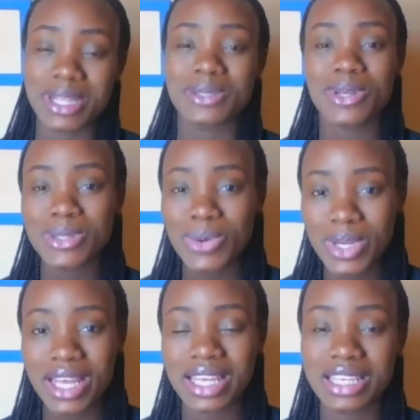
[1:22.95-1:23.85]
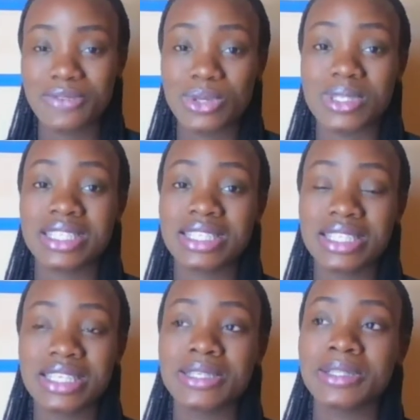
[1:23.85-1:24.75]
And so it's okay if you
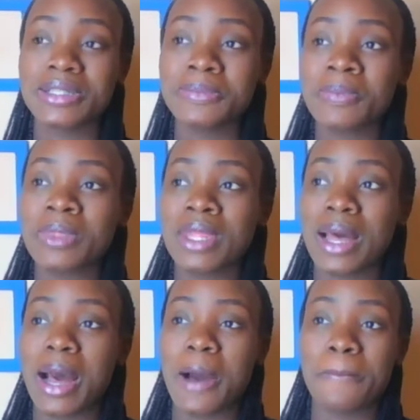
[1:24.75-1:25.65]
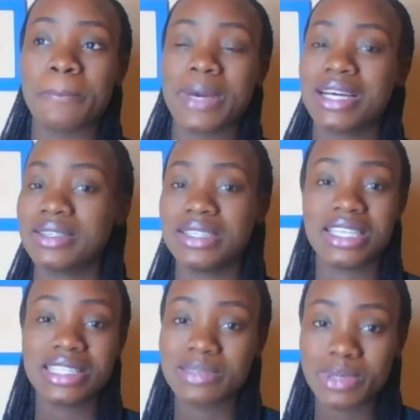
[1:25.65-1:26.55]
still um,
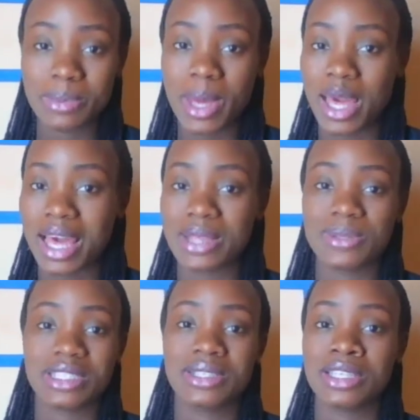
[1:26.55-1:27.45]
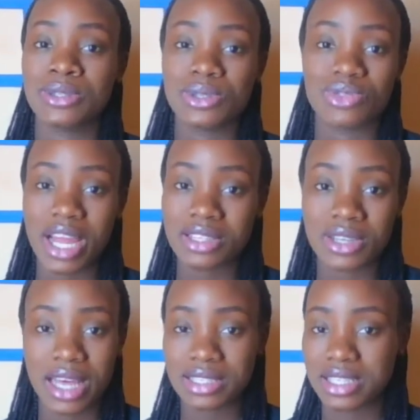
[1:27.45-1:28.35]
need to prepare, you still need to write
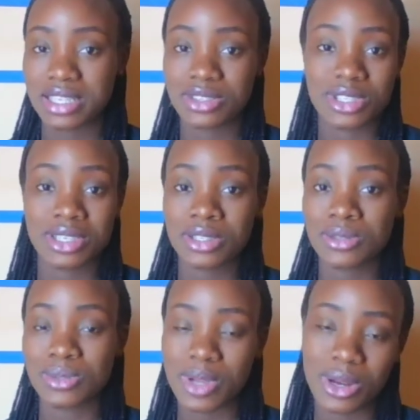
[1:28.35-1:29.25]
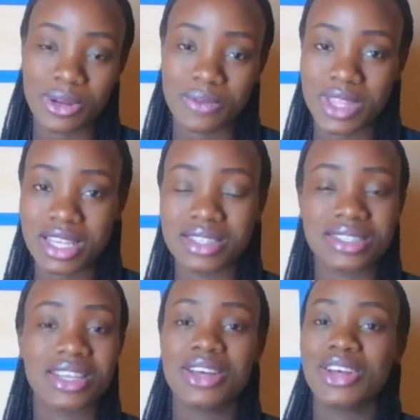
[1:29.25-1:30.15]
your essays, you still need to do a lot of things.